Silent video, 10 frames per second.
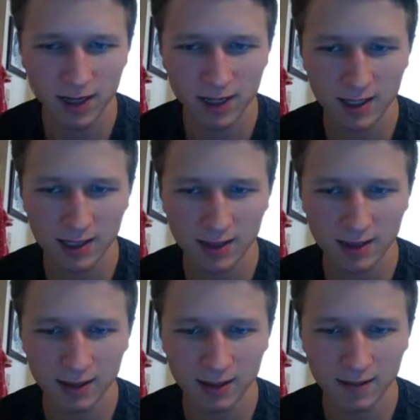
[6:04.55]
and
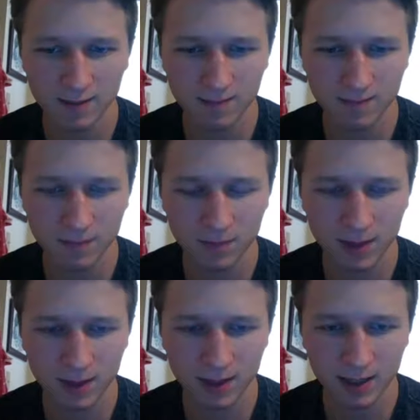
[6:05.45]

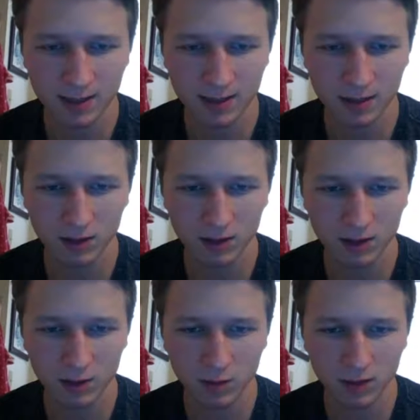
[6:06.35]
get that Excel sheet
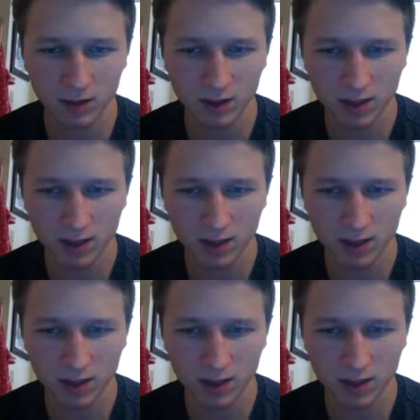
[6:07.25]
open.